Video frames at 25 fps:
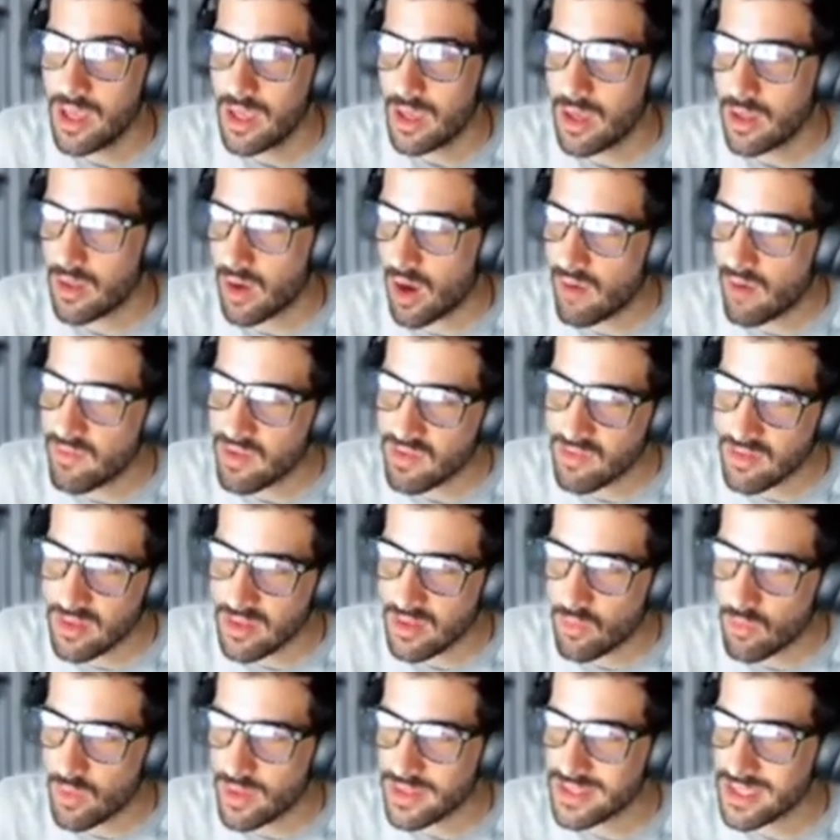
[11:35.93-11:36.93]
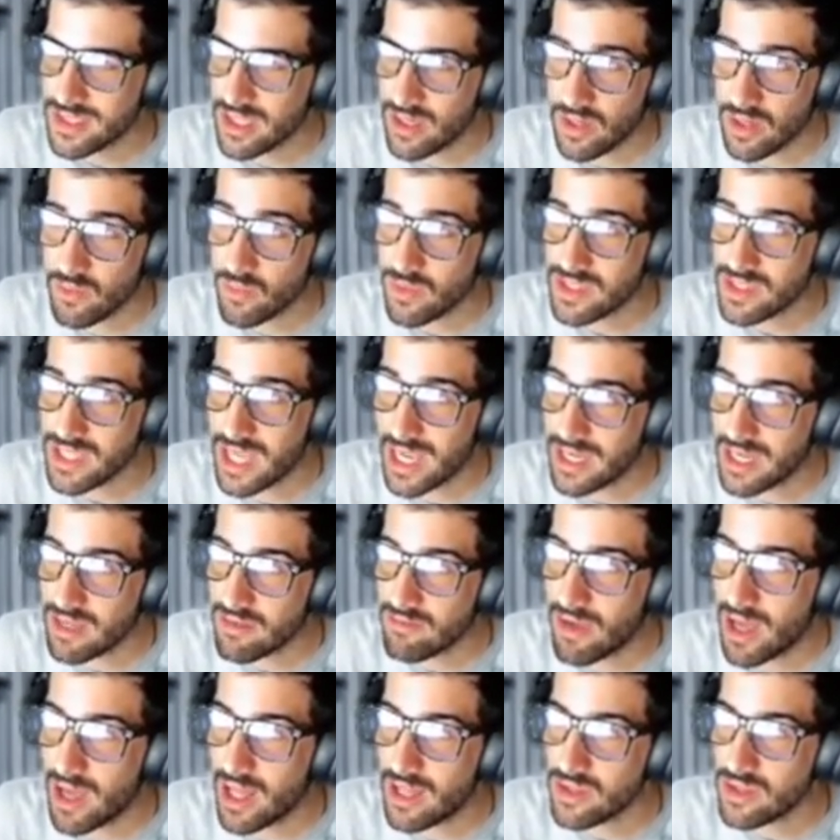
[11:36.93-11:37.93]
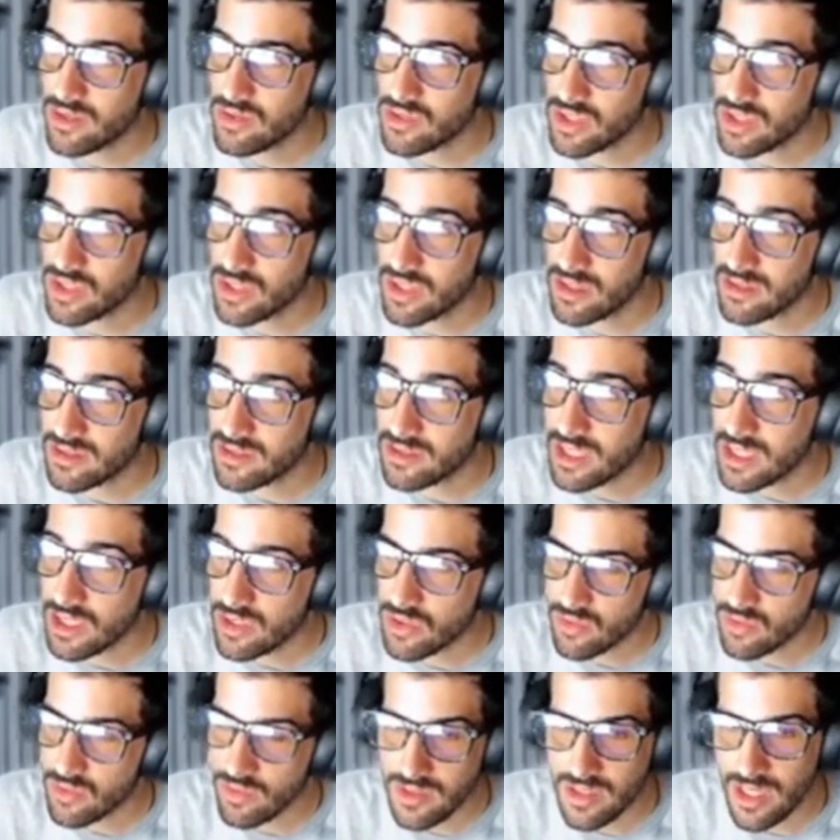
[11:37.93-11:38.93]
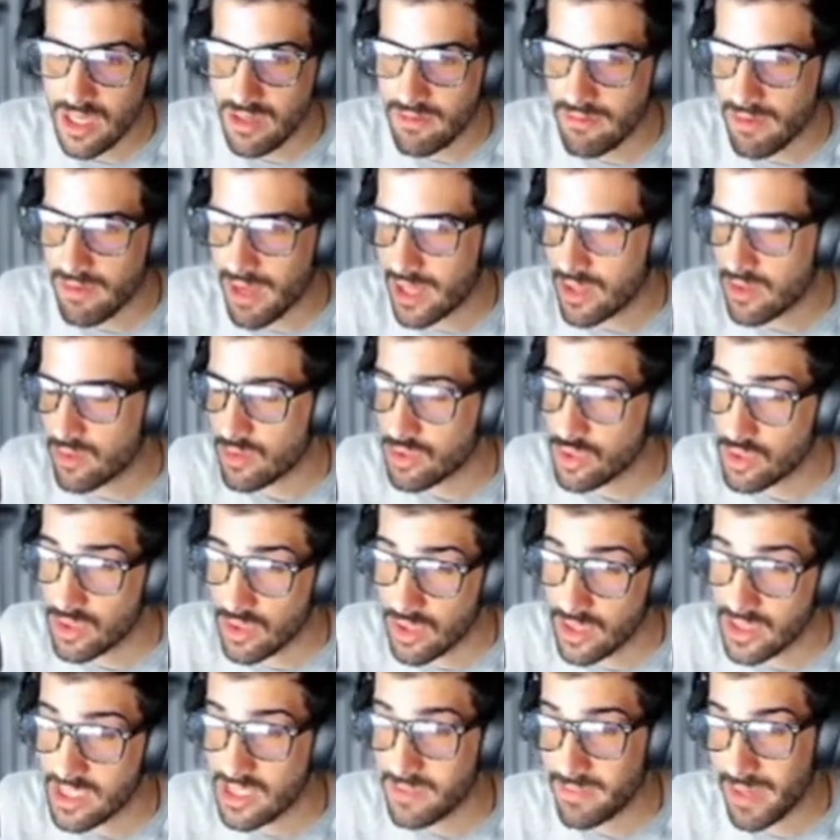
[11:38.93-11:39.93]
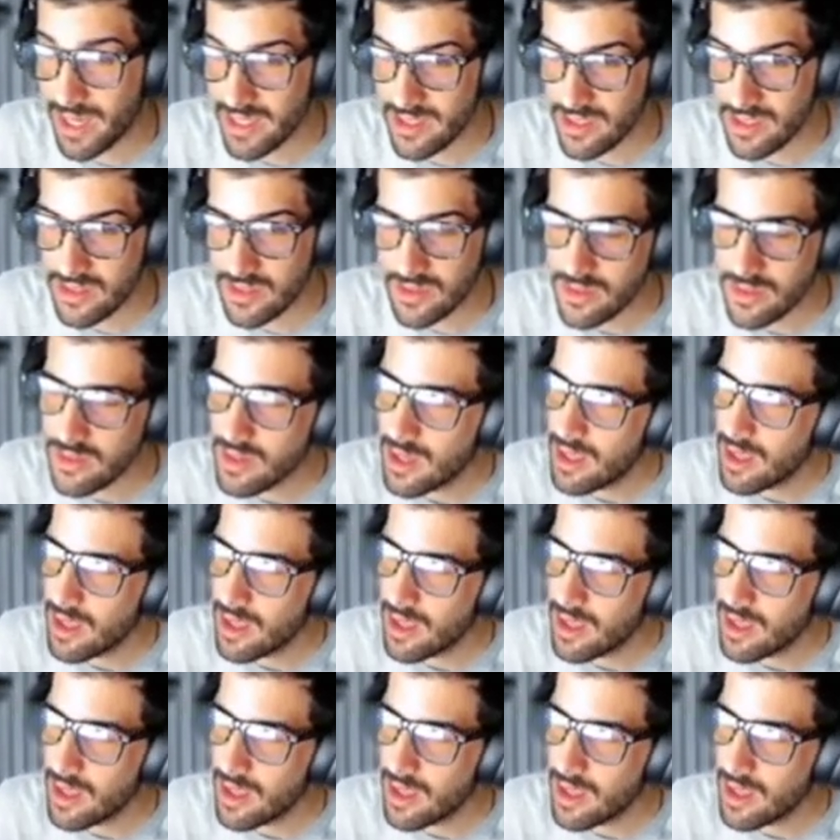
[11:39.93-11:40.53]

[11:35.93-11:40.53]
Obviously, the ones that are retaining value should continue to retain value, or expected to,